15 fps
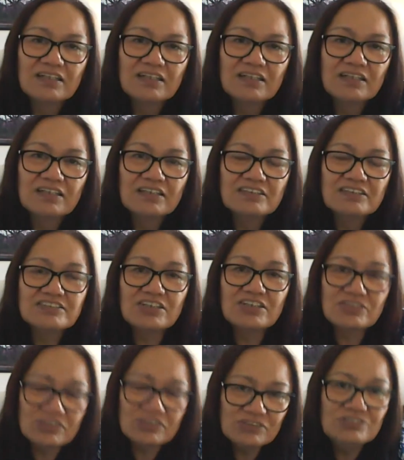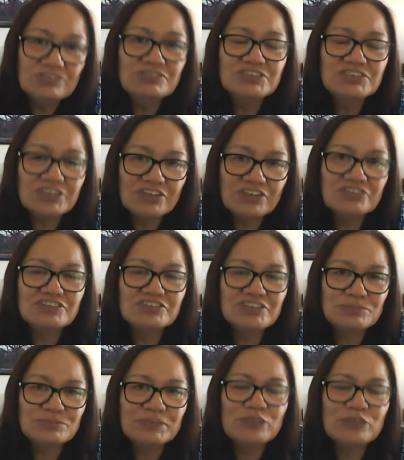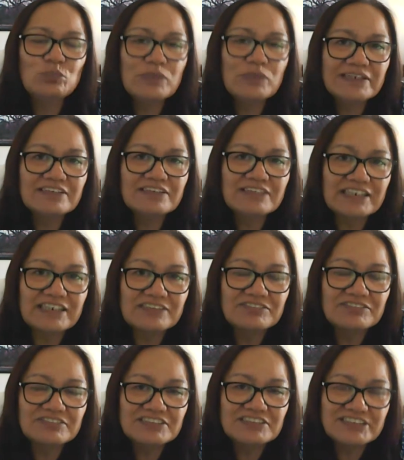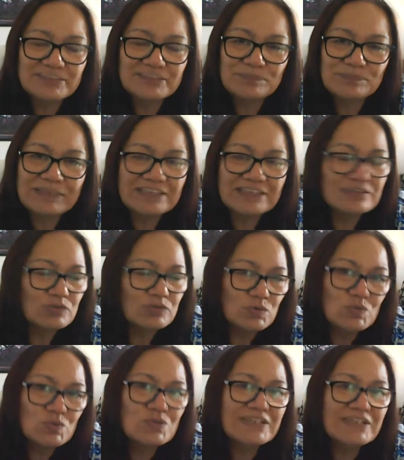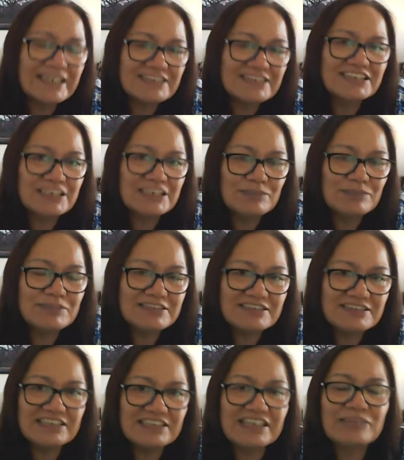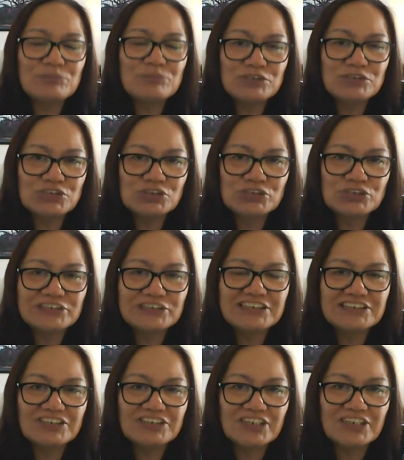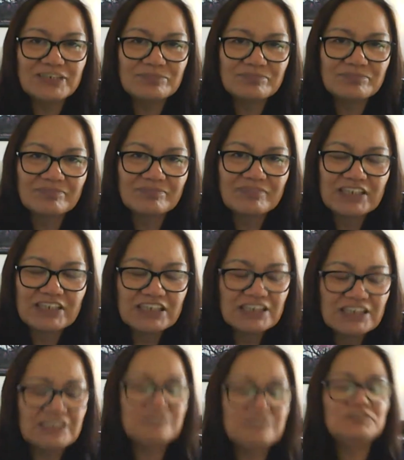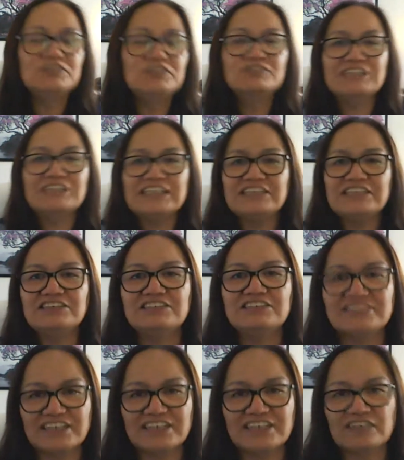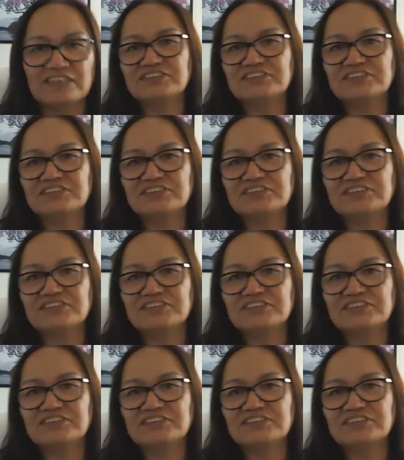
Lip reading: So who's going to be well enough to spend all that TBC at maturity time if you've eaten yourself into oblivion?